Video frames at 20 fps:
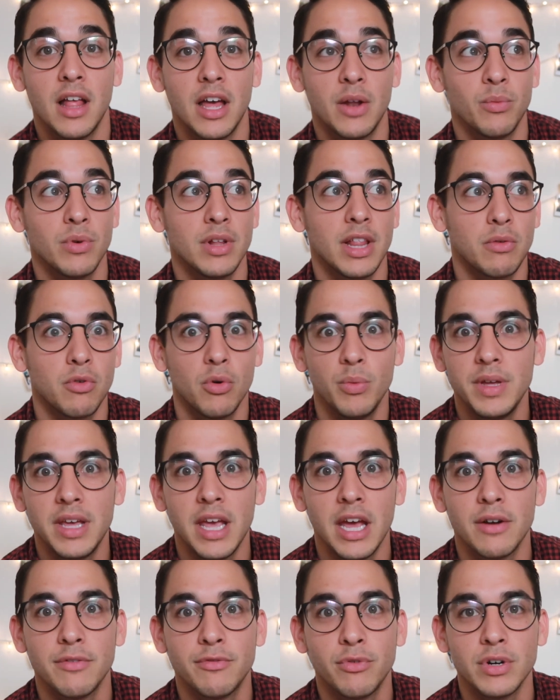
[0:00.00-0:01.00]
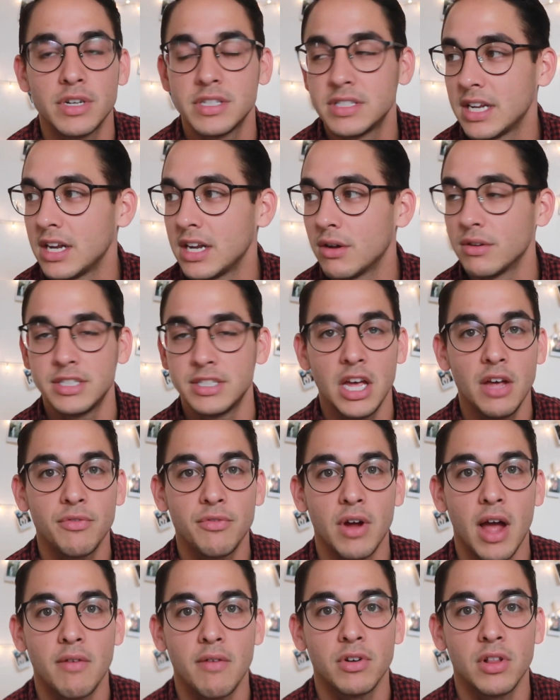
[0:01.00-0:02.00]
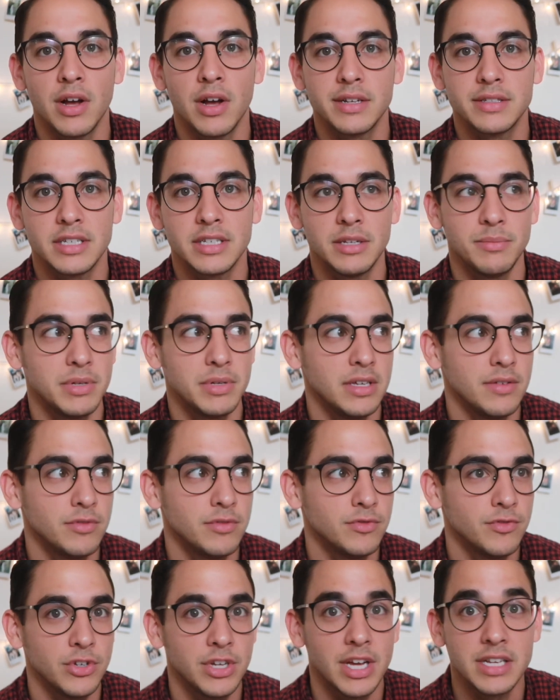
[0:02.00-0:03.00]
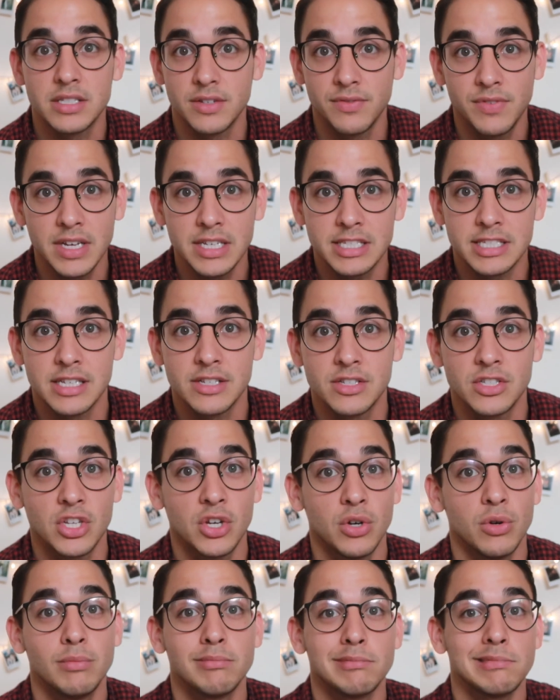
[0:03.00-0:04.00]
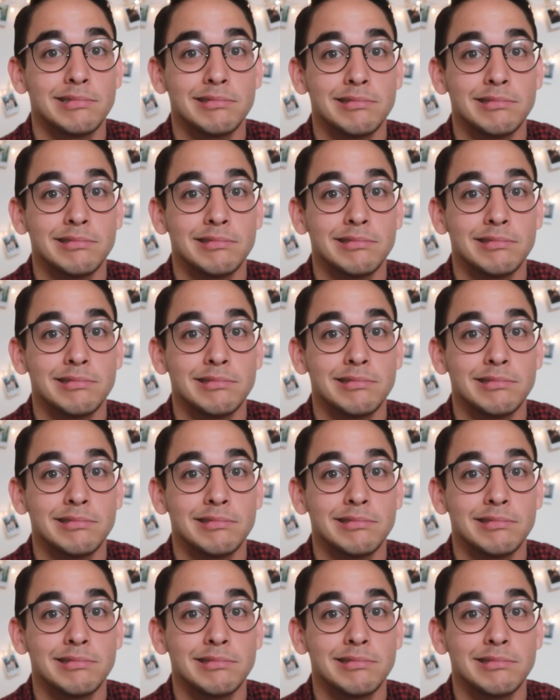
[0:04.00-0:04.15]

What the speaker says: And we're like, well, we can't afford to stay in a hotel for however long it's gonna be for you guys to fix this, so